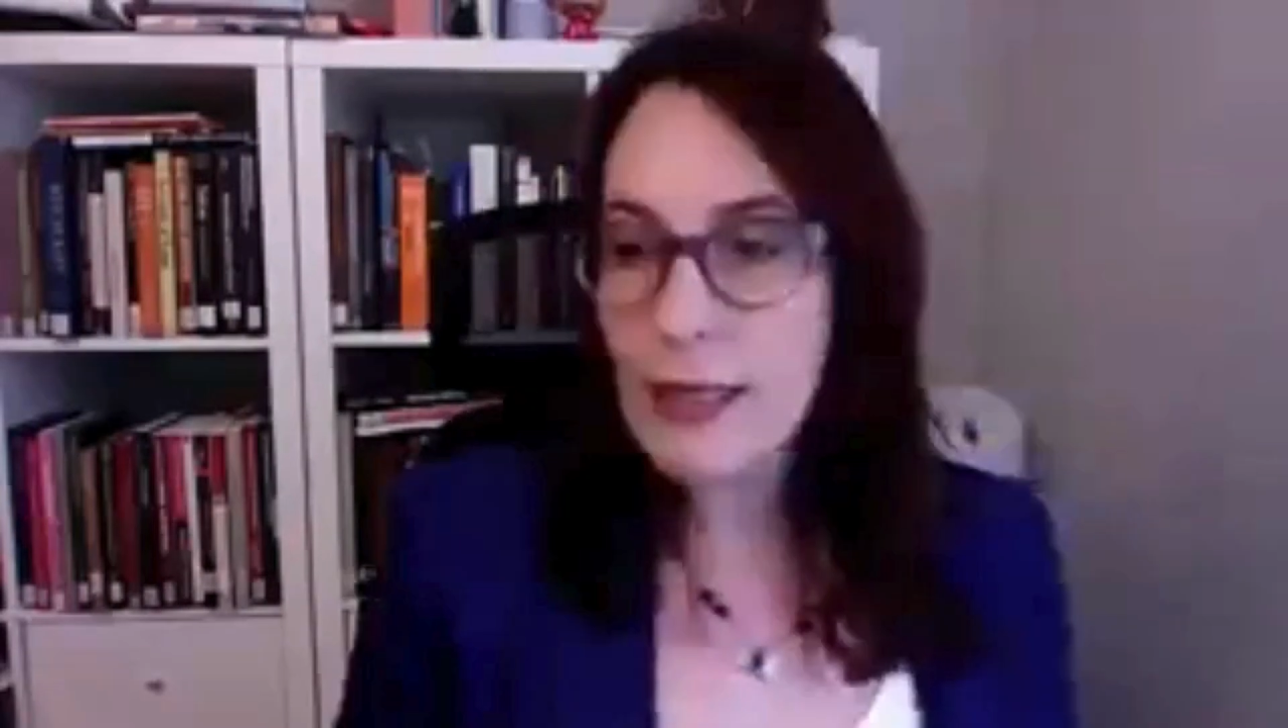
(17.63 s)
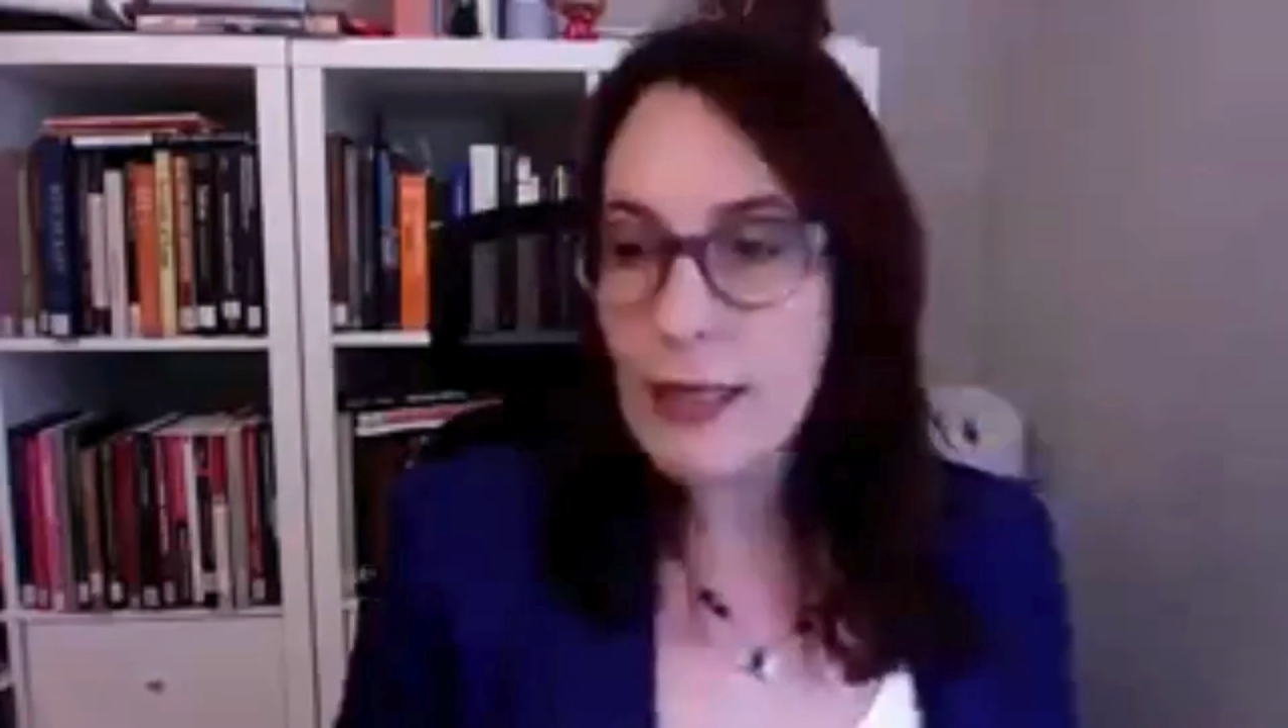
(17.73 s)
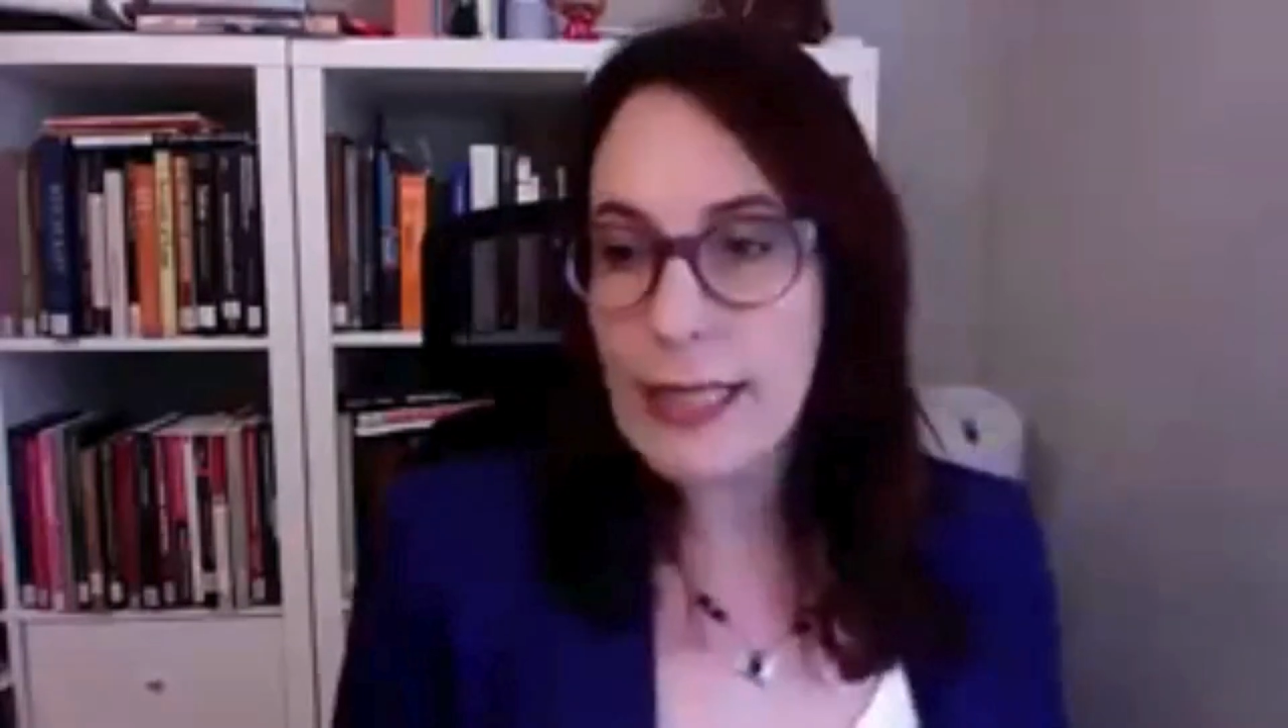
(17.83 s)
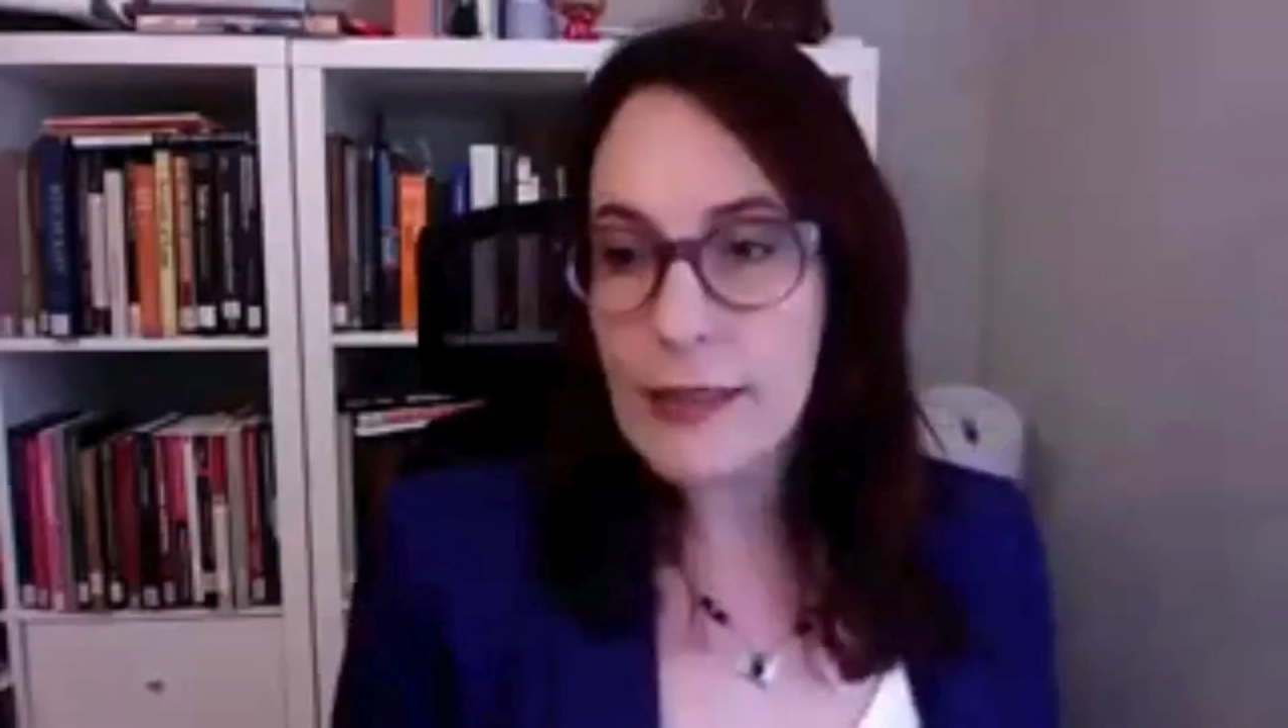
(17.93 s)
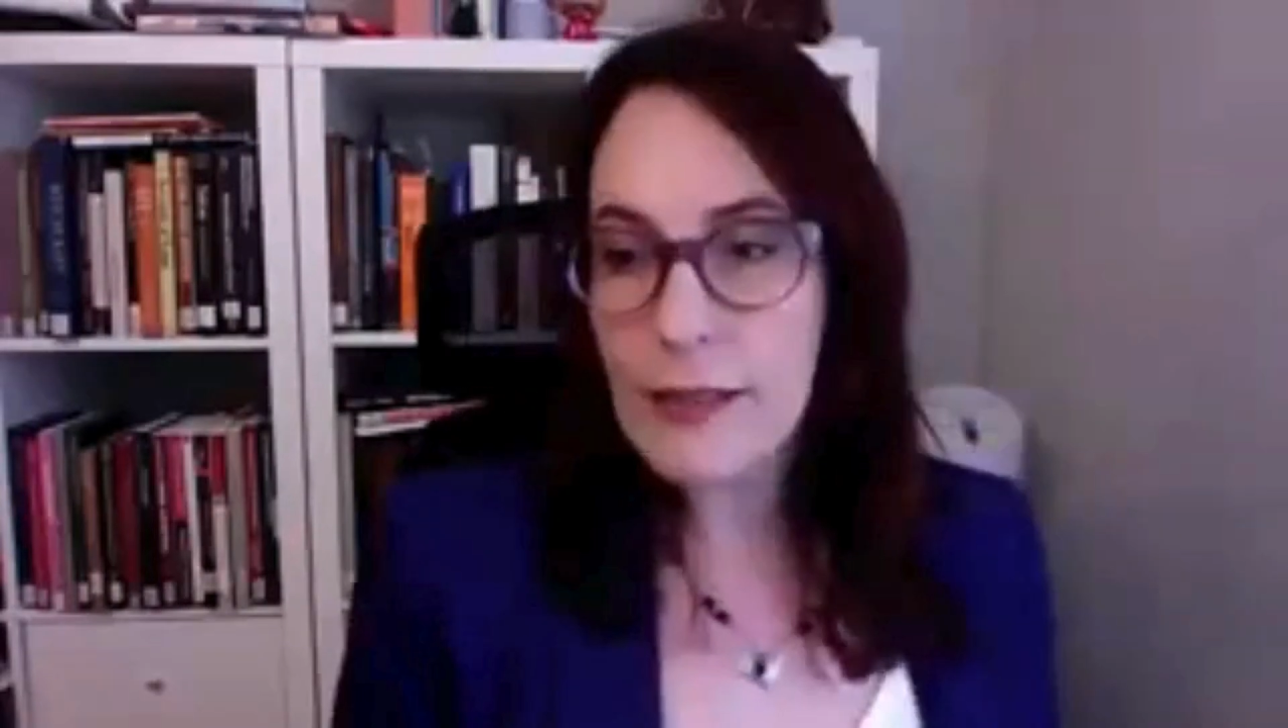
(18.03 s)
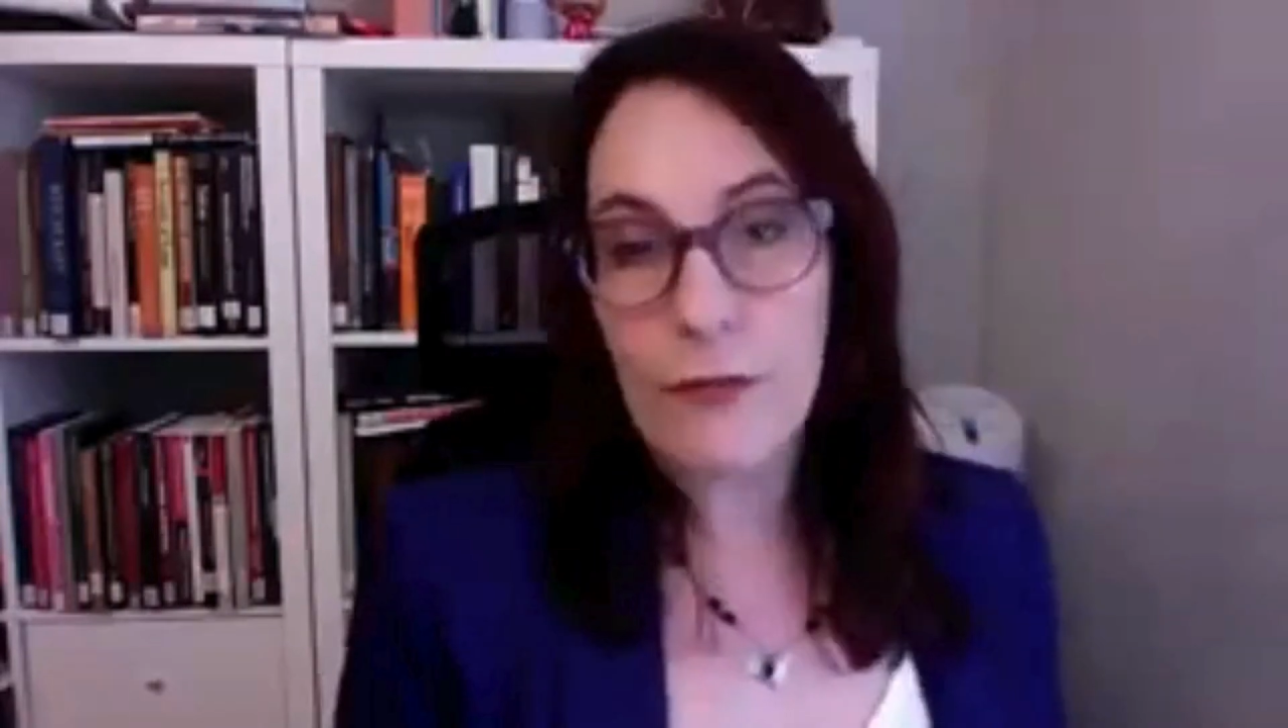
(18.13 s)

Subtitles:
it is